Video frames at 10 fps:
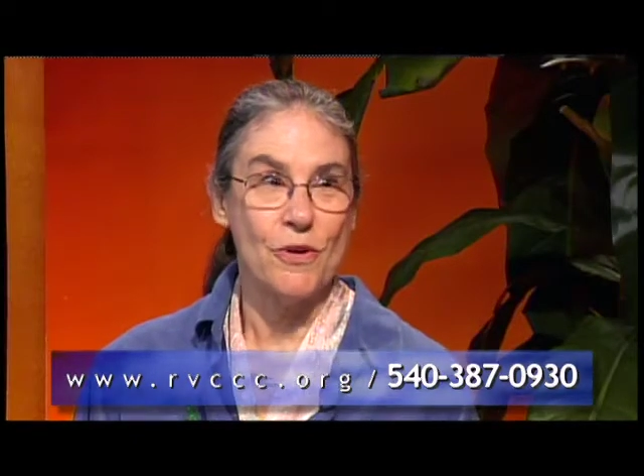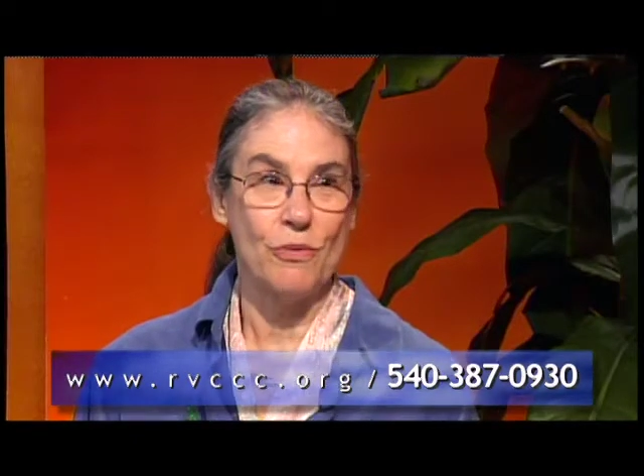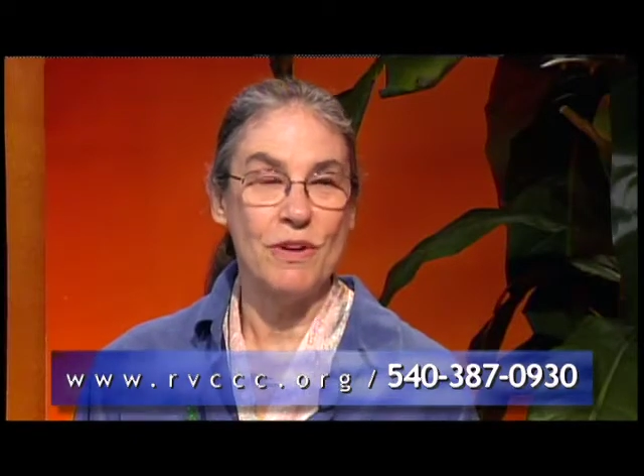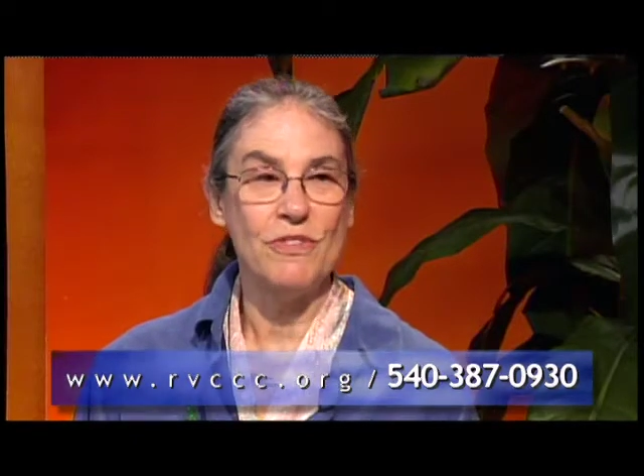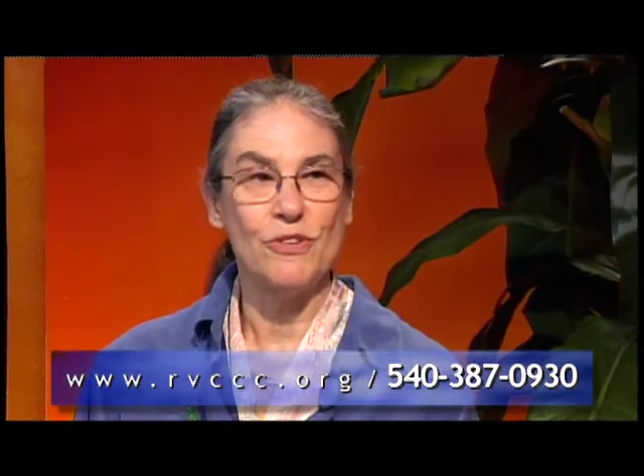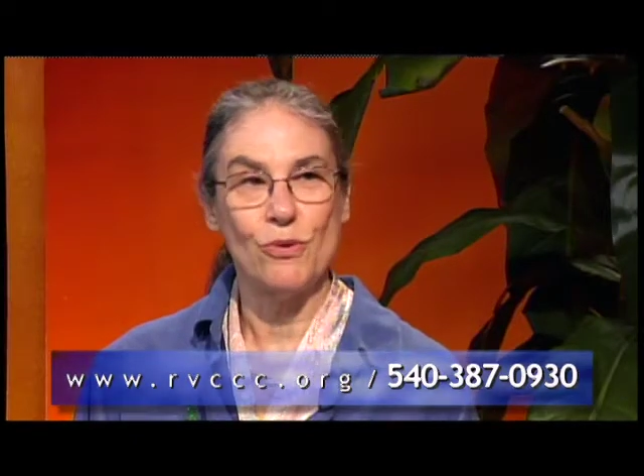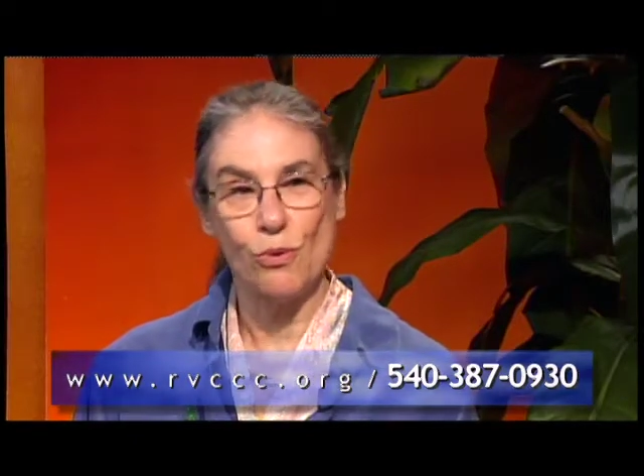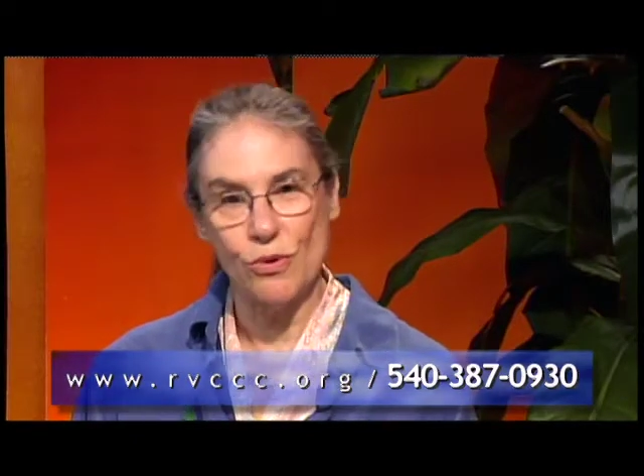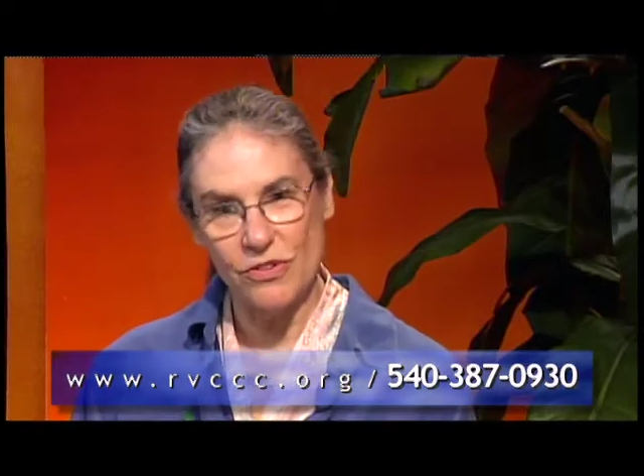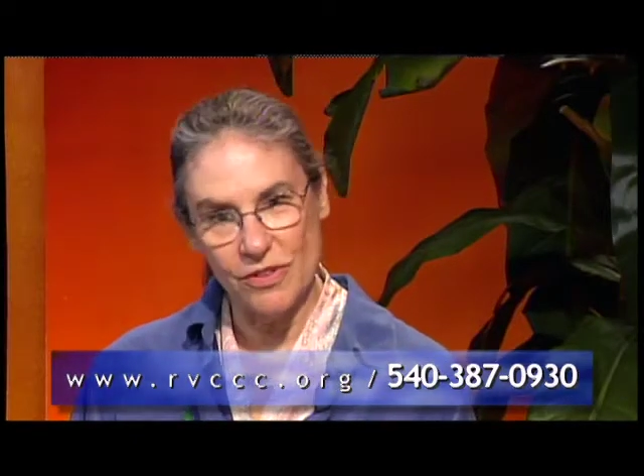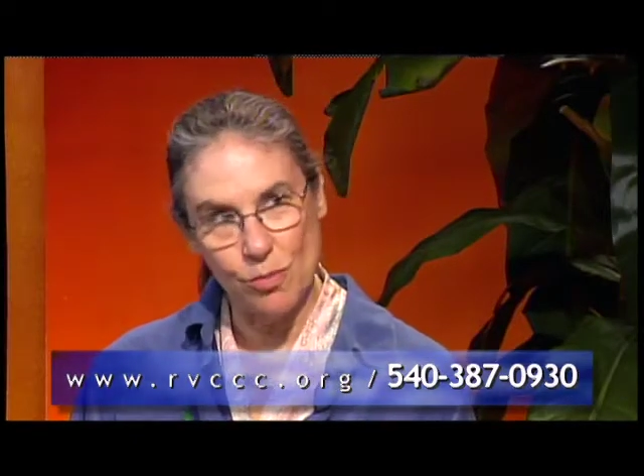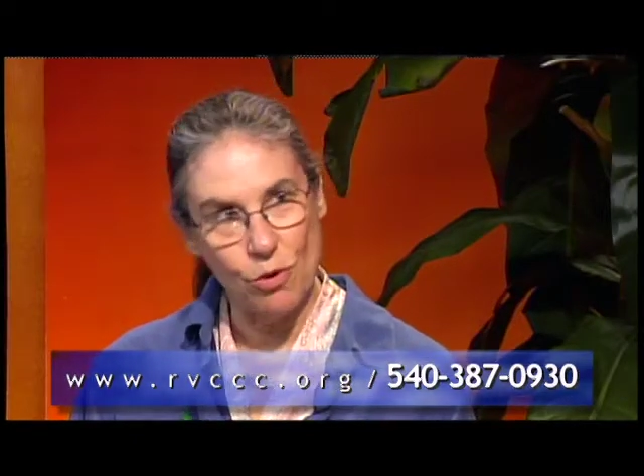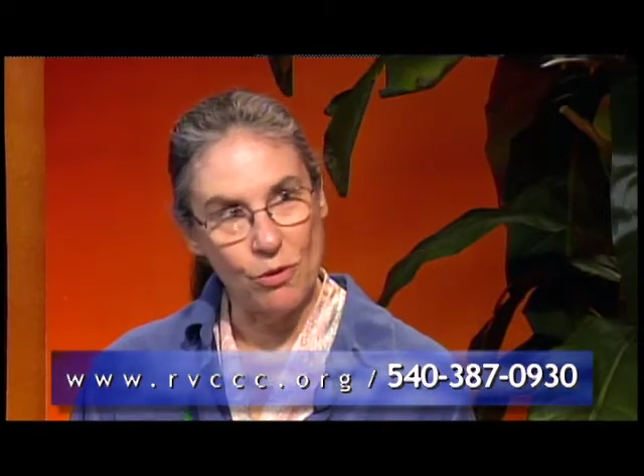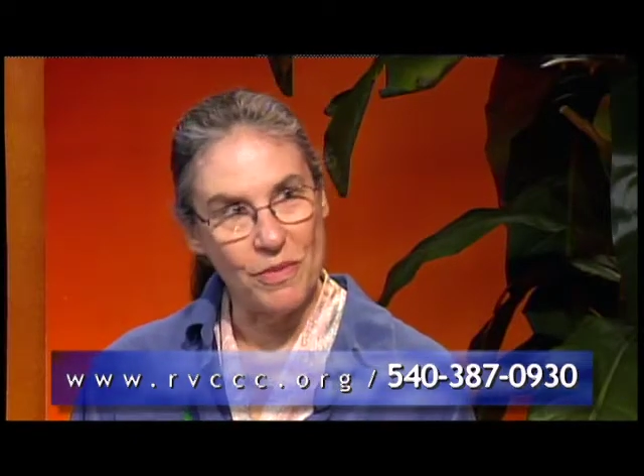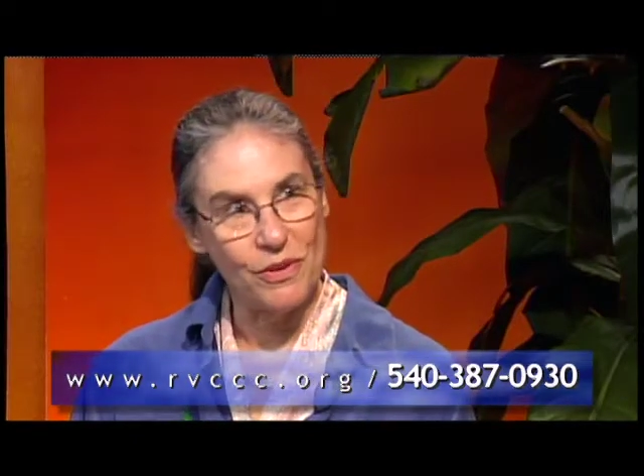We've endorsed the
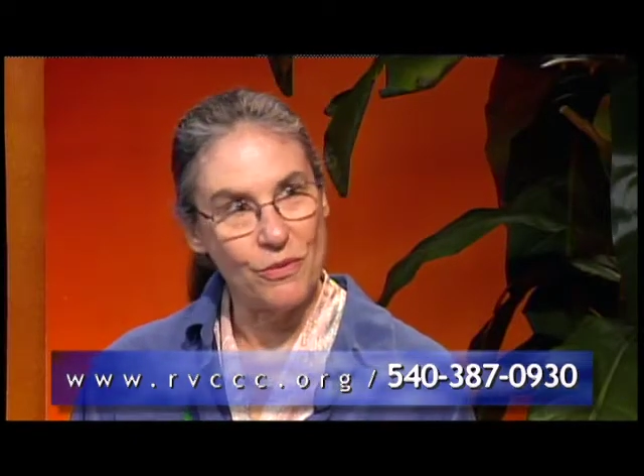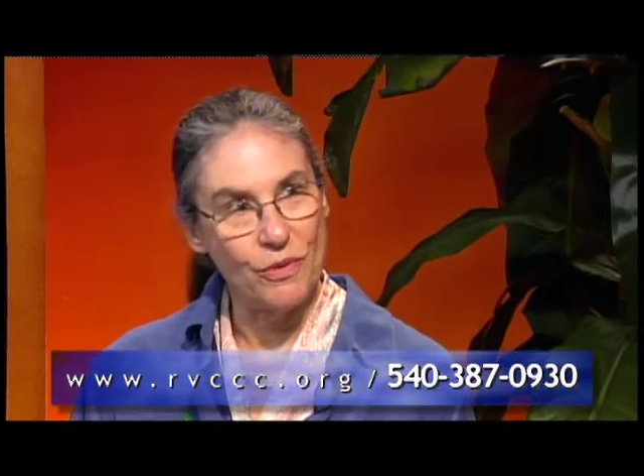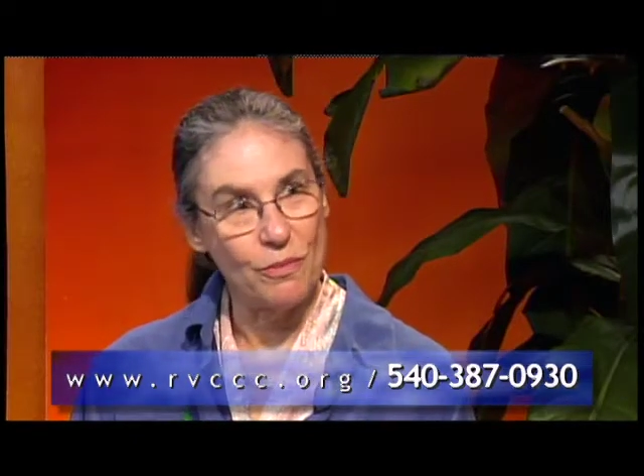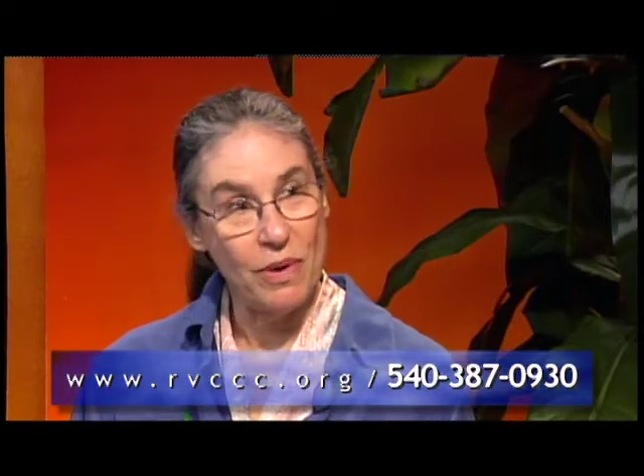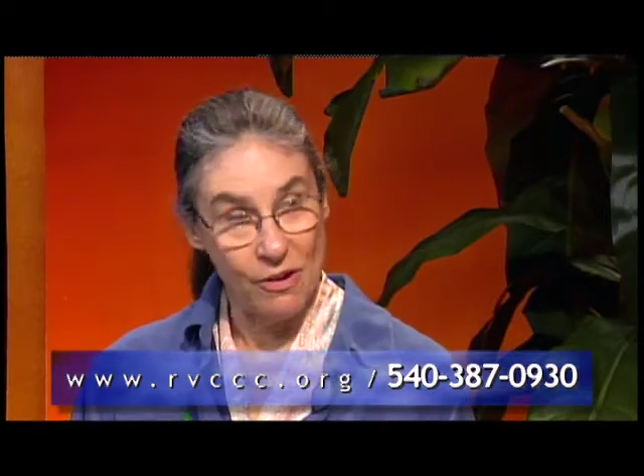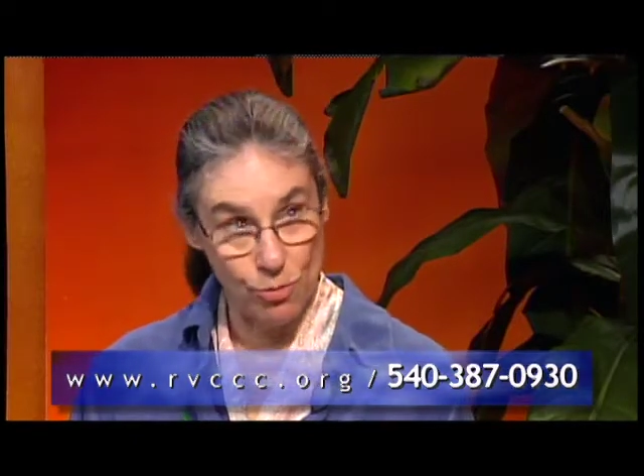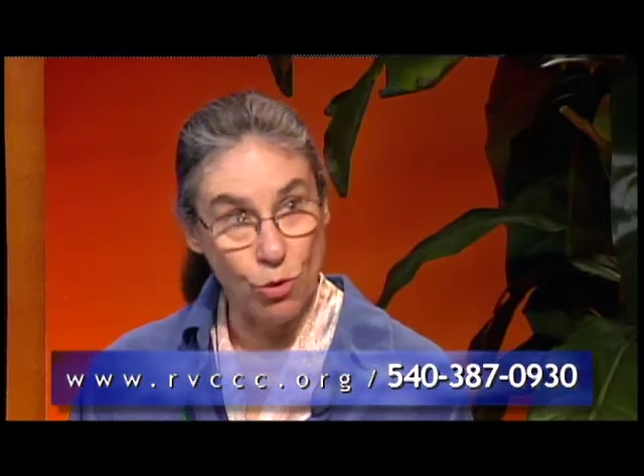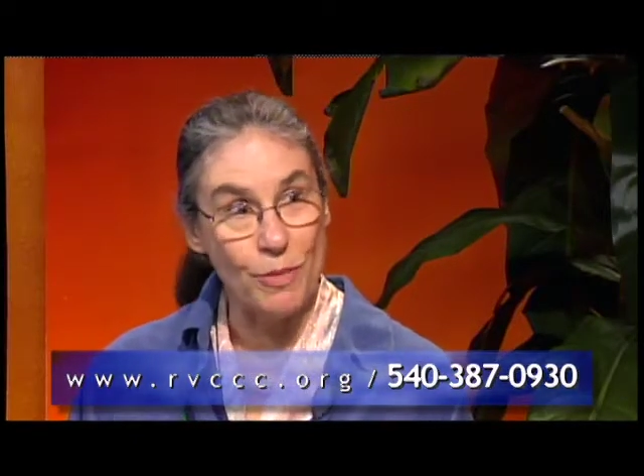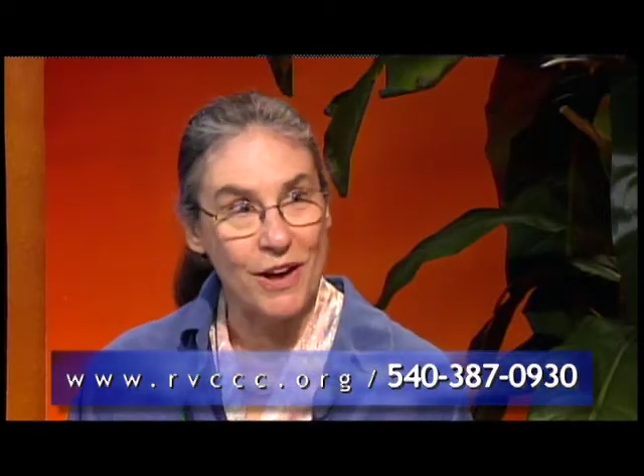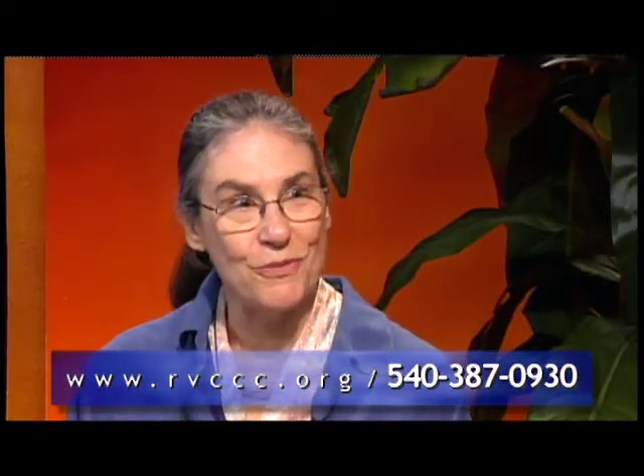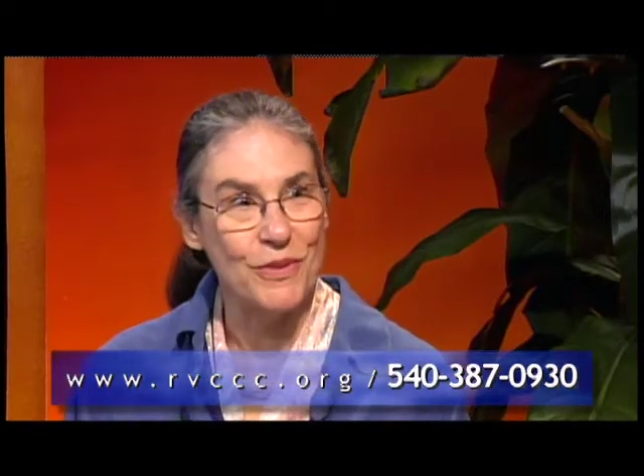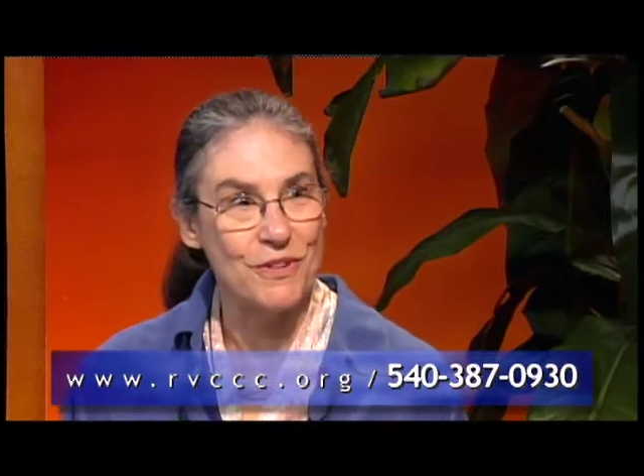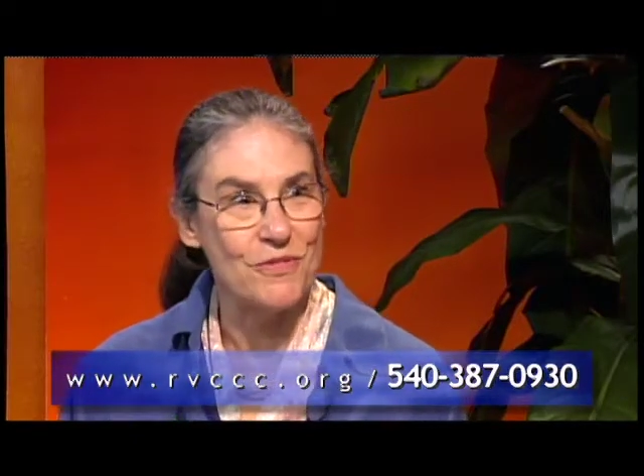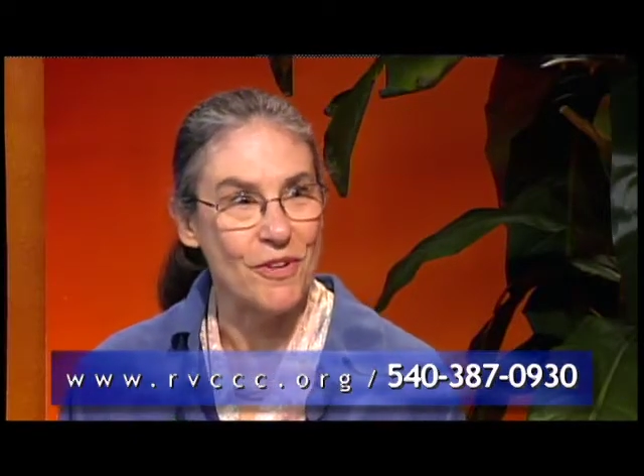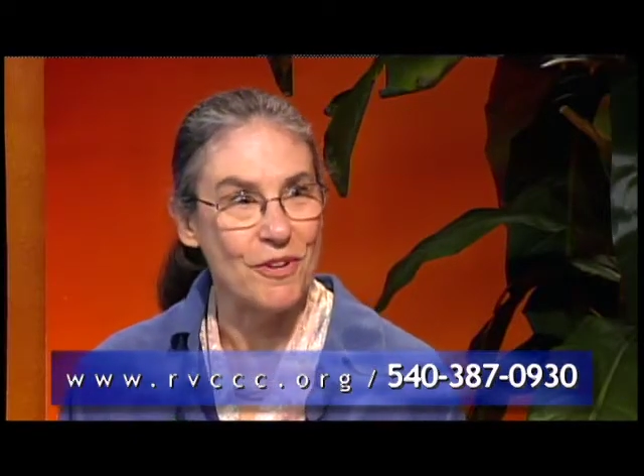Poor Mountain, Poor Mountain
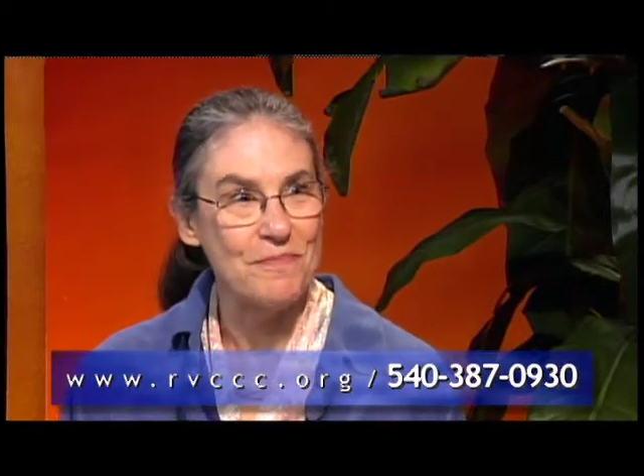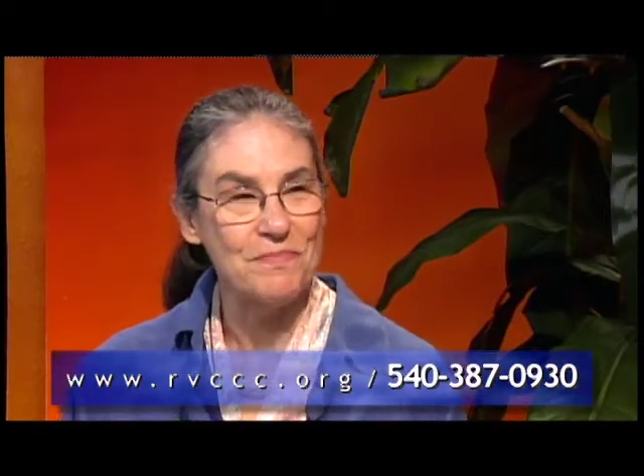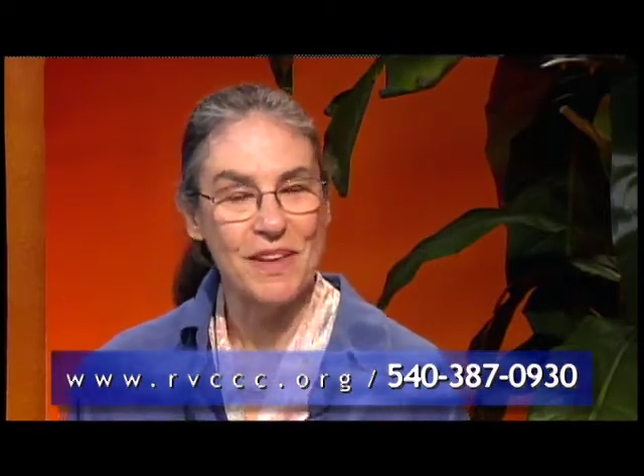Wind Farm. Mm -hmm